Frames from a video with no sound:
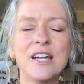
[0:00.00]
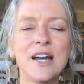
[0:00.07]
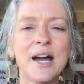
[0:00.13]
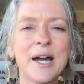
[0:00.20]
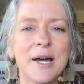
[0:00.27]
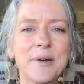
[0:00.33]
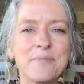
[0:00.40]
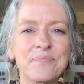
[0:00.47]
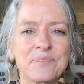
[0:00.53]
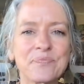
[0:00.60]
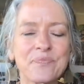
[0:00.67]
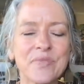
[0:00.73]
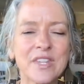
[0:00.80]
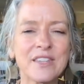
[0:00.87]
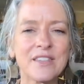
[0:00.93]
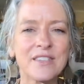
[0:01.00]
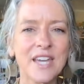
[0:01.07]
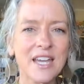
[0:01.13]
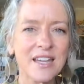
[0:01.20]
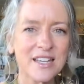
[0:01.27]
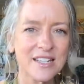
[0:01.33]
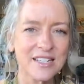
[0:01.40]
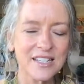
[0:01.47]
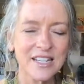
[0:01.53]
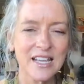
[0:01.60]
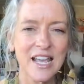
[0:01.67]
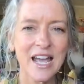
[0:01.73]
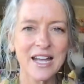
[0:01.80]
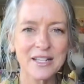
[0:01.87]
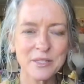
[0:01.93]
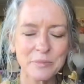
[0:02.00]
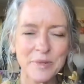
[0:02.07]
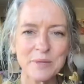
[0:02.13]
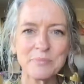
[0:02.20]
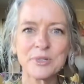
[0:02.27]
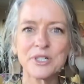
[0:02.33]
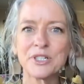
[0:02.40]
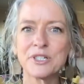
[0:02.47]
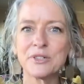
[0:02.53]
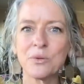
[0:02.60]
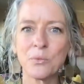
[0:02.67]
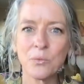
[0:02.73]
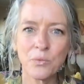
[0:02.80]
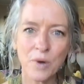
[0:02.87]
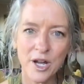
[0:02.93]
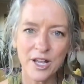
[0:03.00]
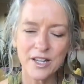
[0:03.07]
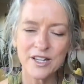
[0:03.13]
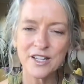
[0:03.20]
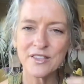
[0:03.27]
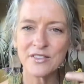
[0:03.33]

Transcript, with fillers: Um, then, as people, one,